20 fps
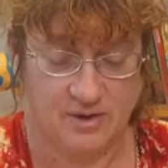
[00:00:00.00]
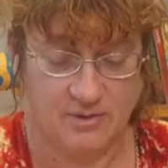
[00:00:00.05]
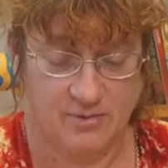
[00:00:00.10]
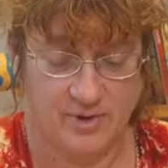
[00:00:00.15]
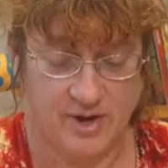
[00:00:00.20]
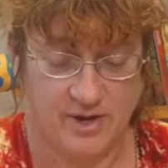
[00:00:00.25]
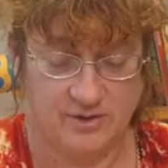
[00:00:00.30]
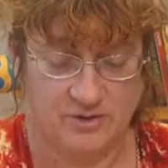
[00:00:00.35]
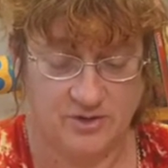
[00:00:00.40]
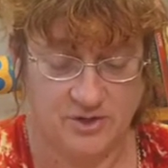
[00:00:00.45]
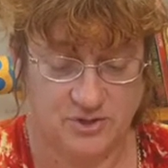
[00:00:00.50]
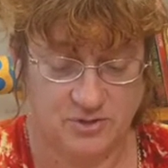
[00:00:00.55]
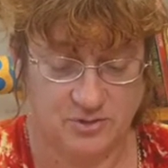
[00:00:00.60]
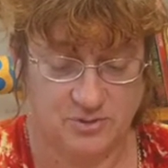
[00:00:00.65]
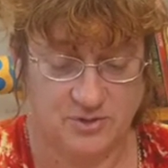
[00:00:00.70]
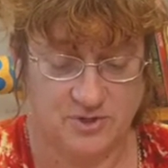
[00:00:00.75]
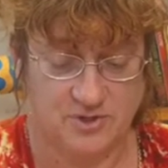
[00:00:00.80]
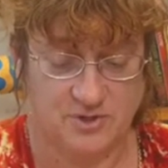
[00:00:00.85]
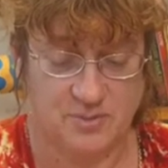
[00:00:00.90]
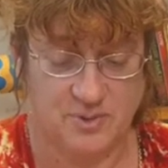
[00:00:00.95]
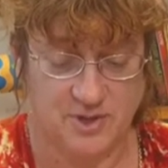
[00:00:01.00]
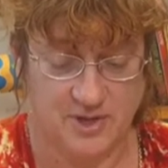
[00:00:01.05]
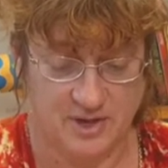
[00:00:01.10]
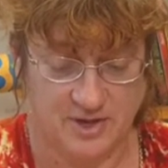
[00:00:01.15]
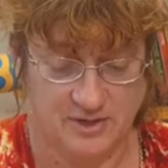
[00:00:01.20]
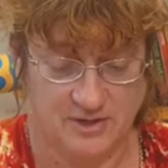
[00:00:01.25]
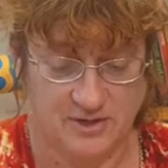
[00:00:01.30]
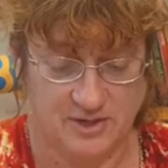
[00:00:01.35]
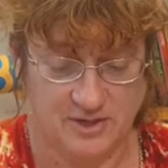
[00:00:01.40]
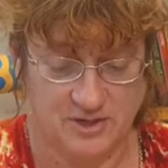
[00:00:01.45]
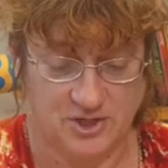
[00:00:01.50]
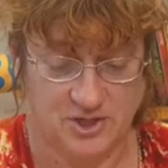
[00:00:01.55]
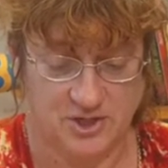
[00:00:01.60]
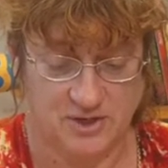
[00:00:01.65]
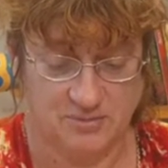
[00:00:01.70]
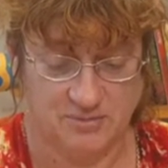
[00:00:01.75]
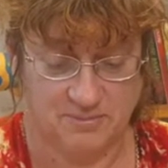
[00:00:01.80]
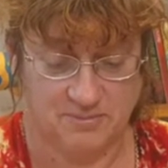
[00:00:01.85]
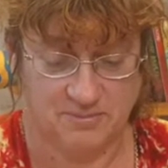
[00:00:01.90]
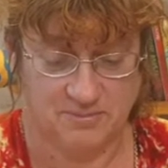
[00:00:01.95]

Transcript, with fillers: Round two to the PE teacher.